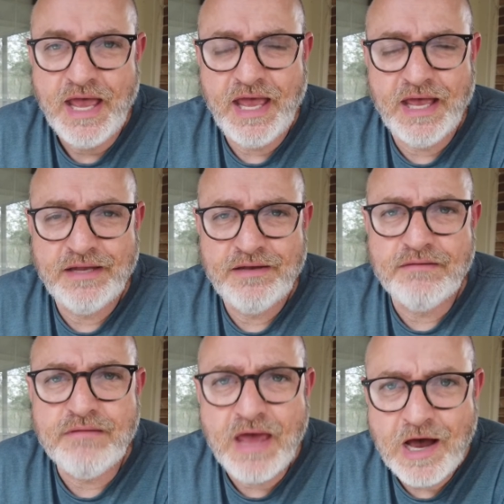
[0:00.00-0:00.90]
And
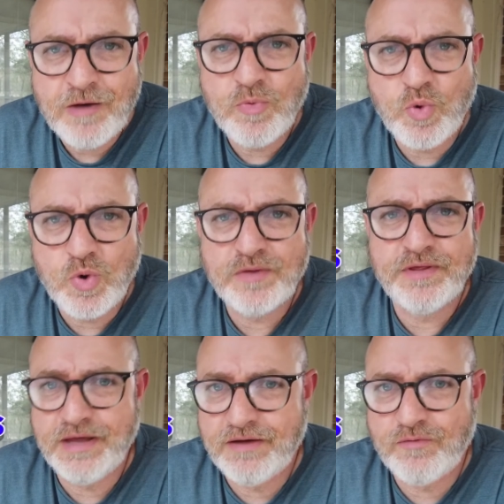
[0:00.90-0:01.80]
now more
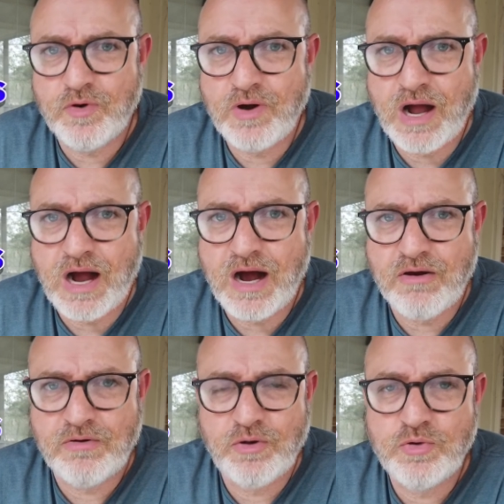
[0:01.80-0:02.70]
than ever,
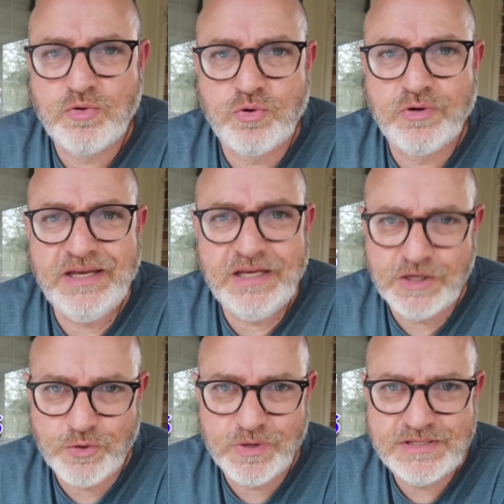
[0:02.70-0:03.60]
our local
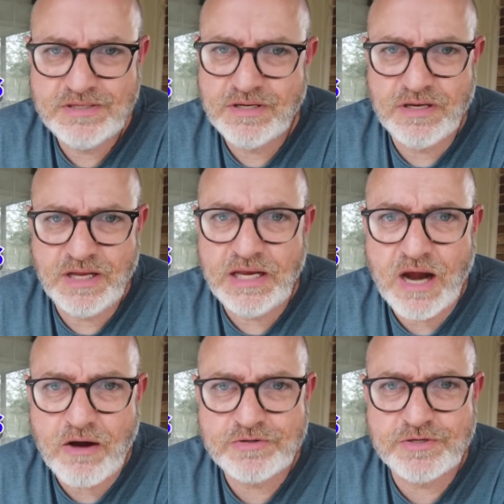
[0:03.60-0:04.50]
eateries need
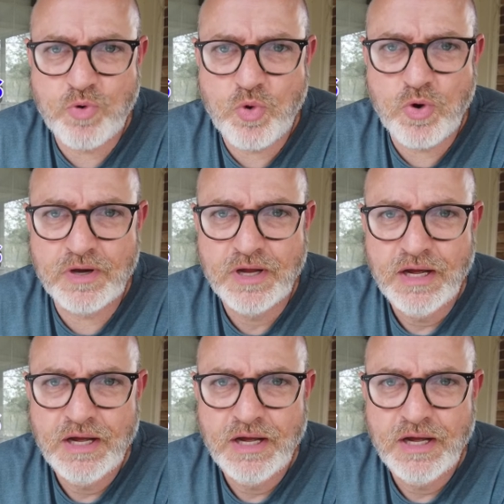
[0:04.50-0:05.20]
our support.